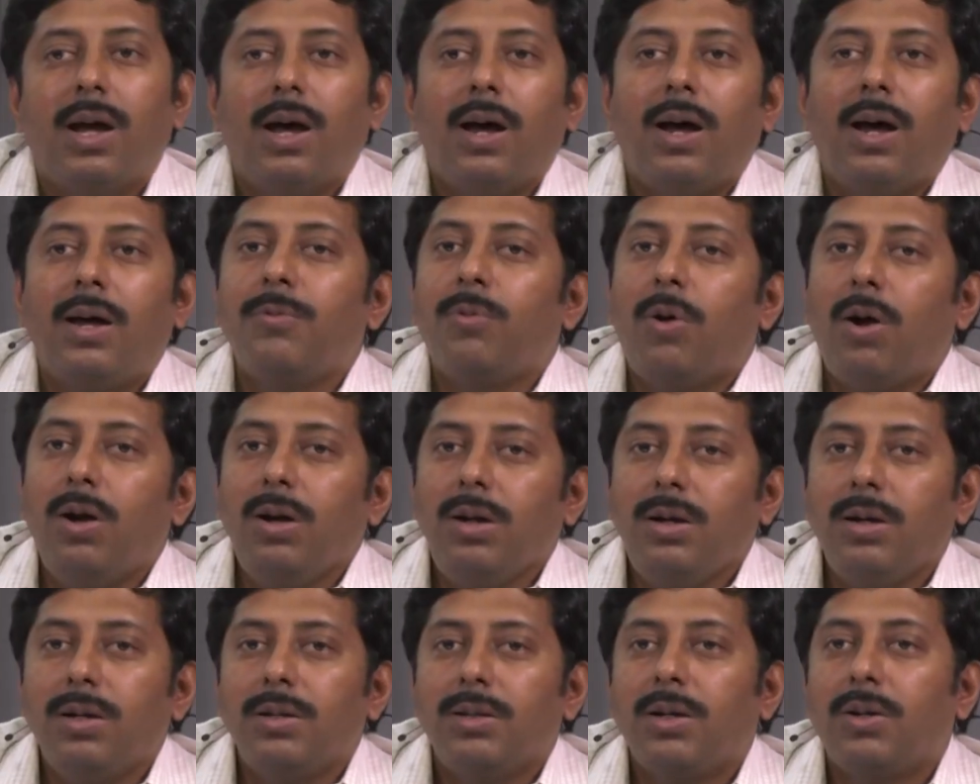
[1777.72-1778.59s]
are
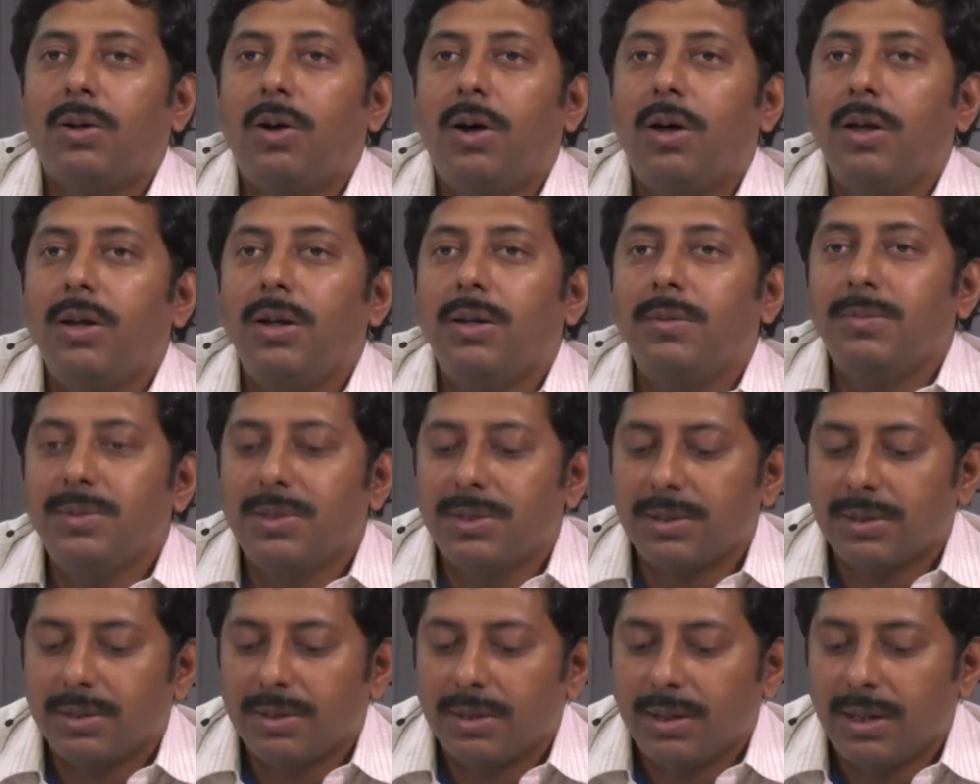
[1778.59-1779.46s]
what? The
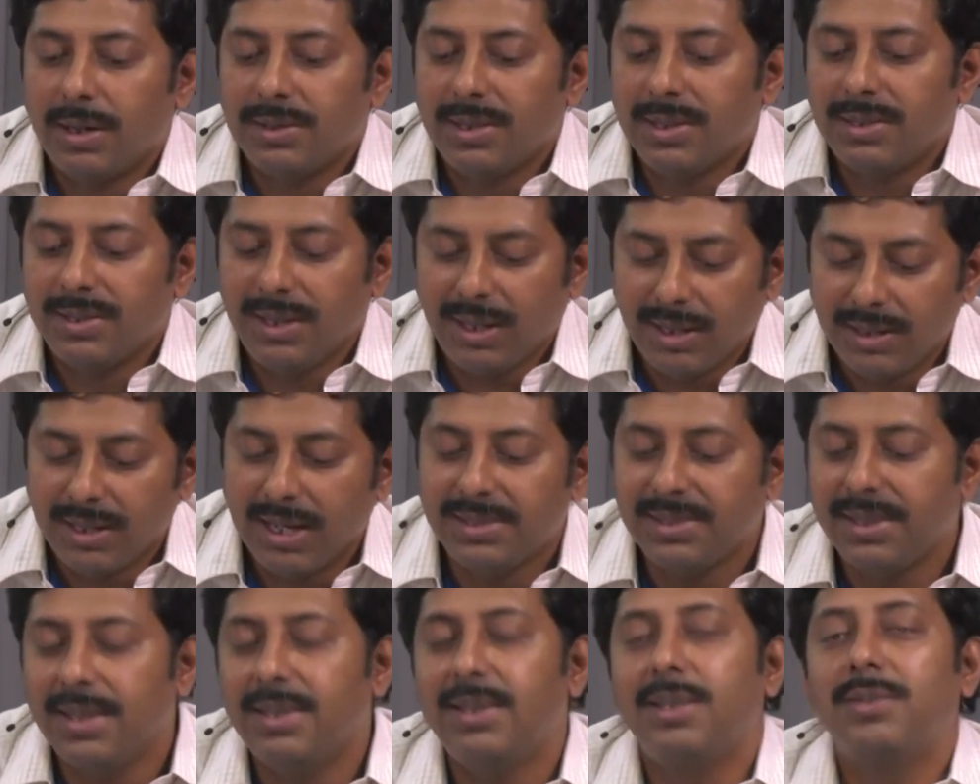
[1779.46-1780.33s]
columns, as I said, let's
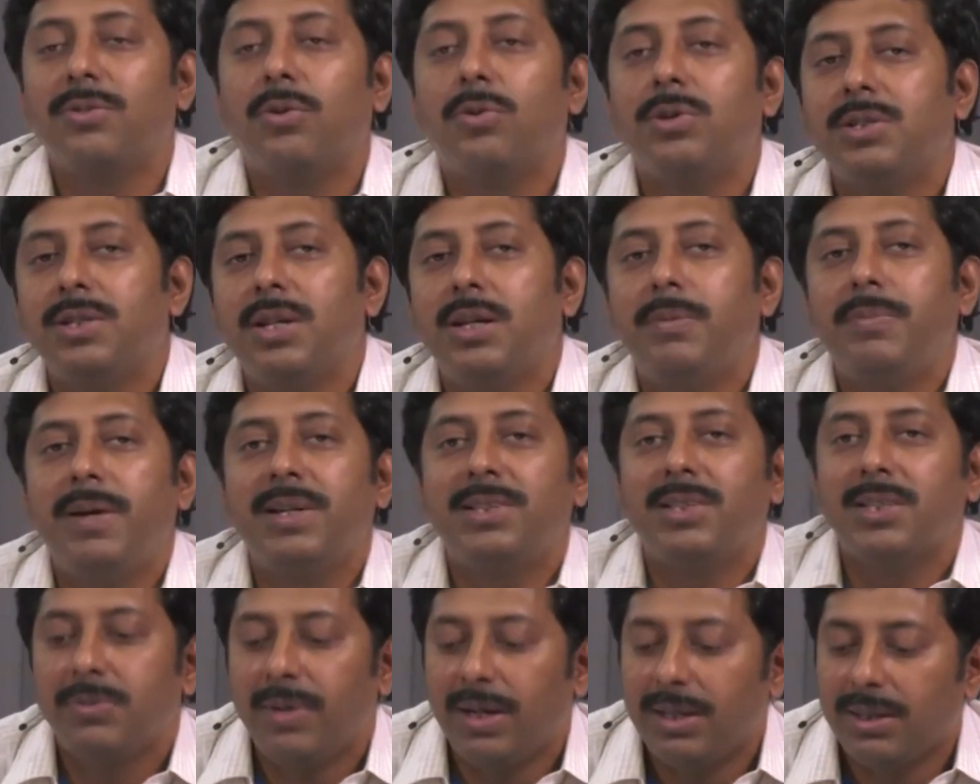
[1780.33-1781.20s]
say the original
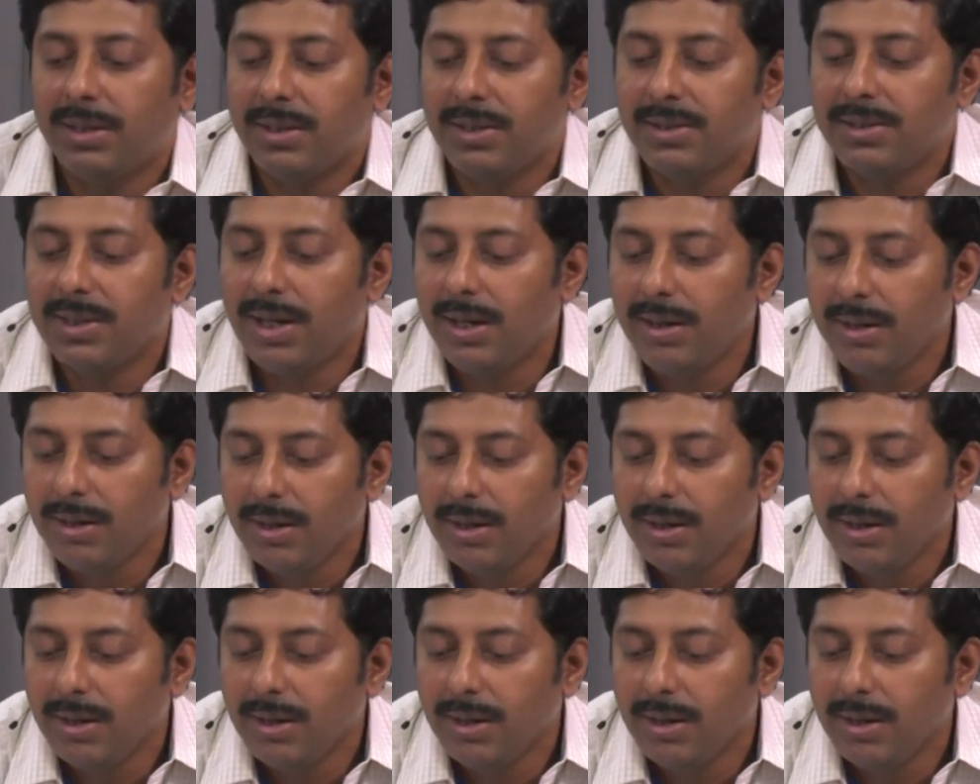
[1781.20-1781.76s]
basis vectors are